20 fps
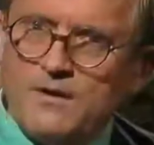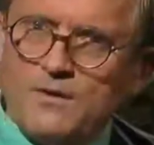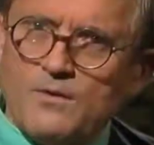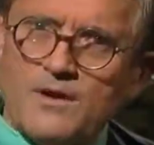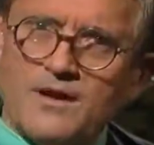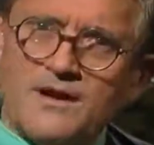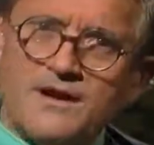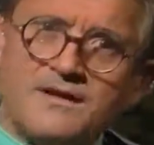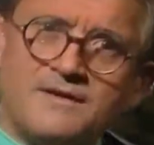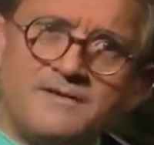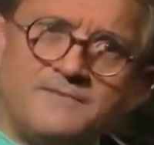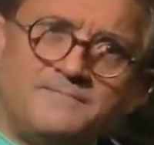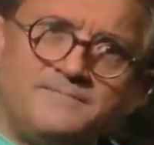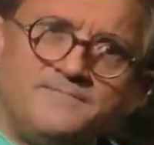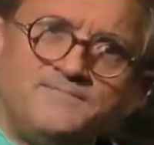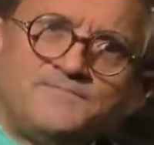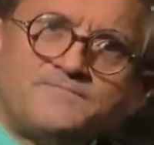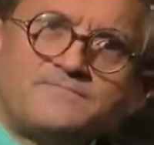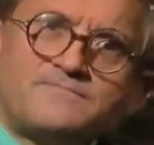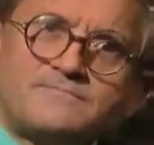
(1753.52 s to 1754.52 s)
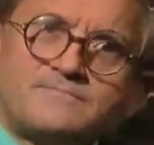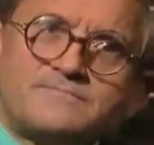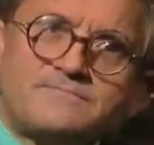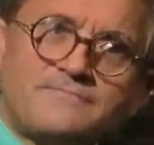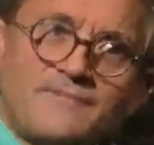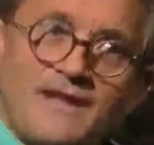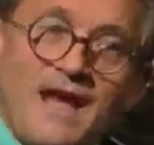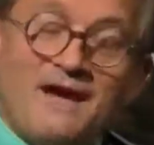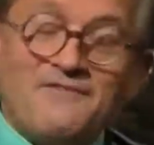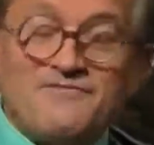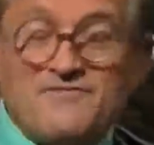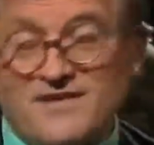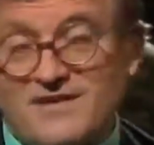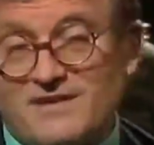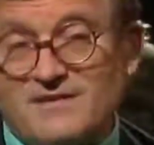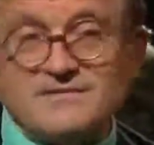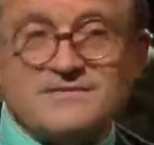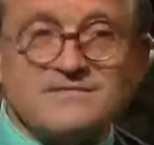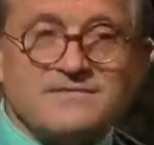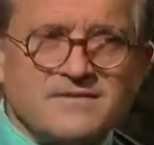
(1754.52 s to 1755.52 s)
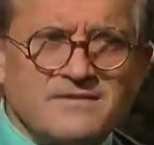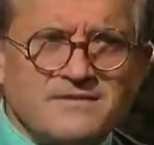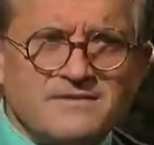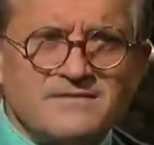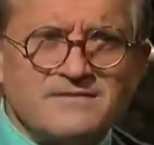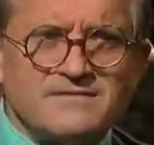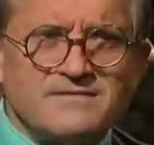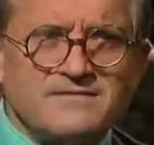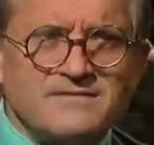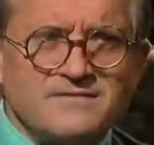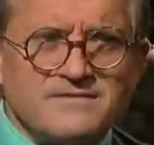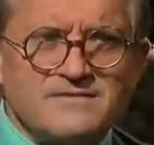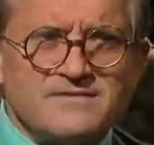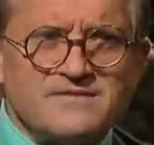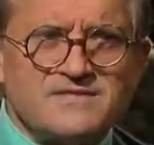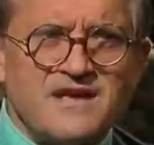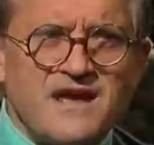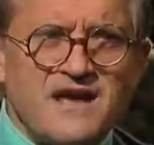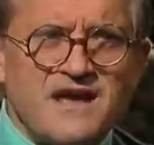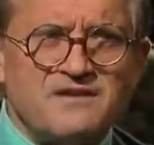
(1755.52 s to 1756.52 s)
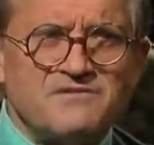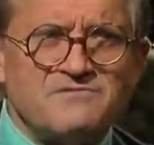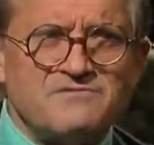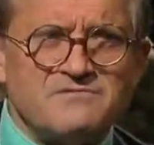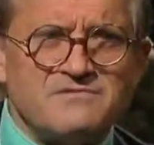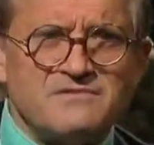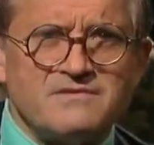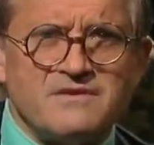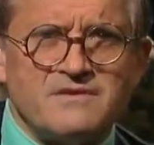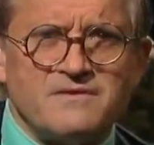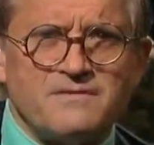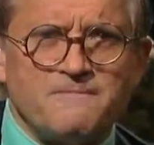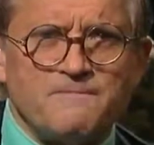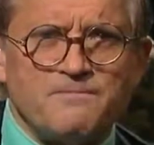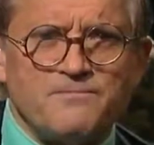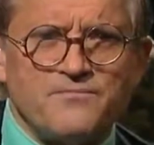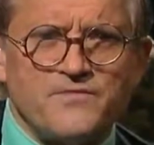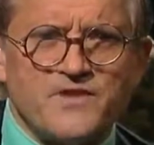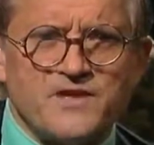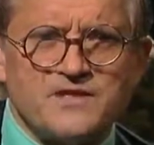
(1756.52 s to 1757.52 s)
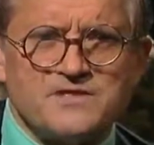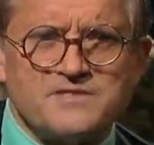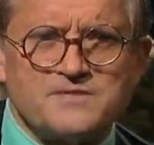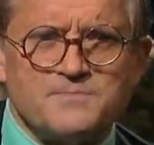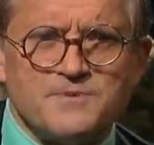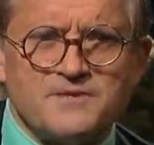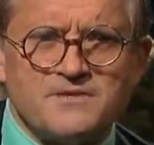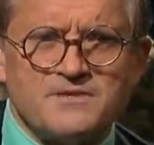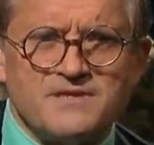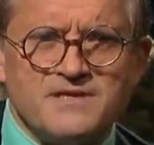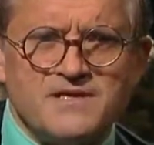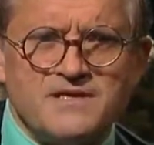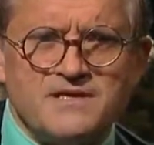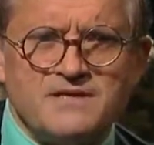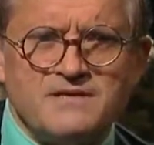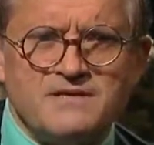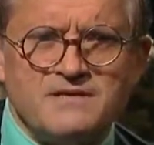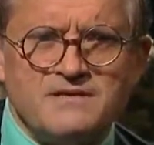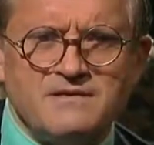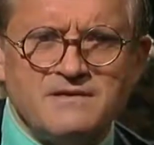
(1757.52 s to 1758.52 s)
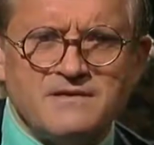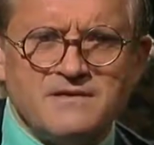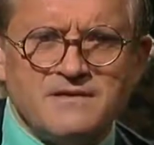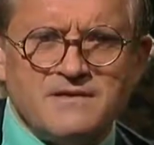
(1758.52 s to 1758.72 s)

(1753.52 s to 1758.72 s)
Well, I felt sad and things, but he'd